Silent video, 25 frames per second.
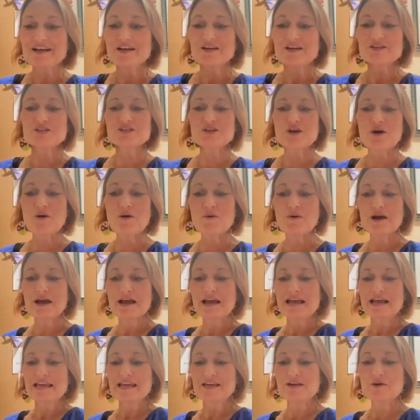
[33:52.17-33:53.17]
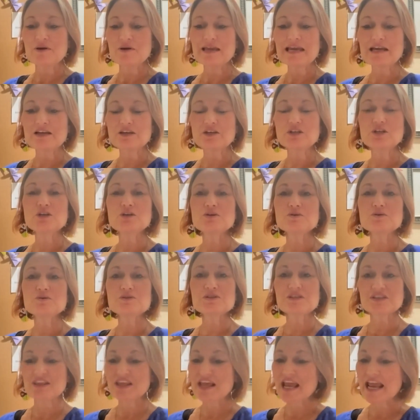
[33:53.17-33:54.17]
So, he had
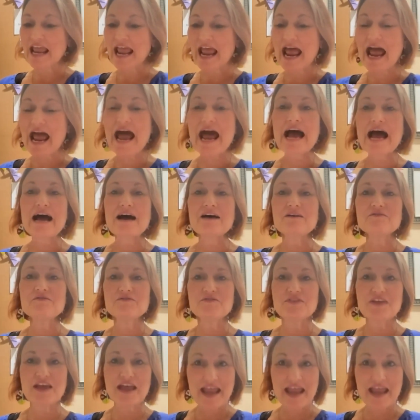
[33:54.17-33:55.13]
used they have